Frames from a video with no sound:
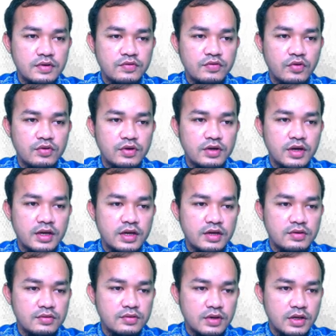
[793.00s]
folder, and
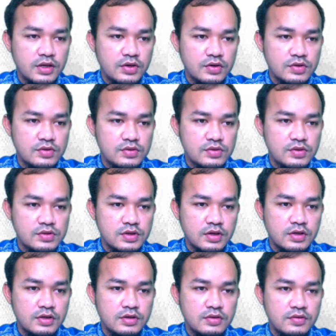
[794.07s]
then you can go to the
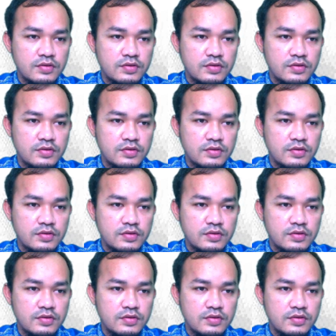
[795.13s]
second.